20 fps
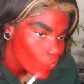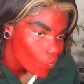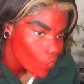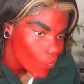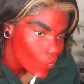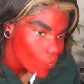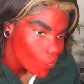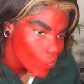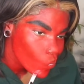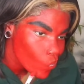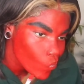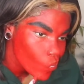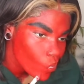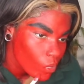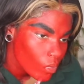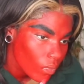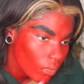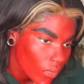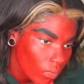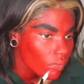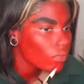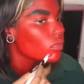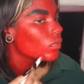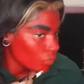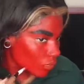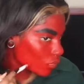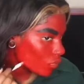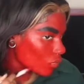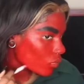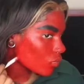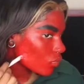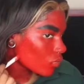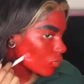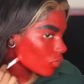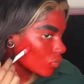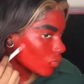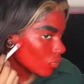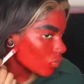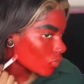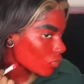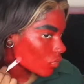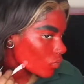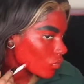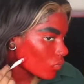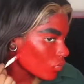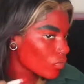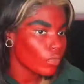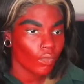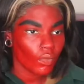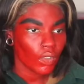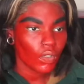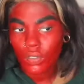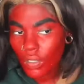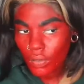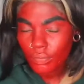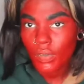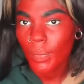layer dry, and then I came back to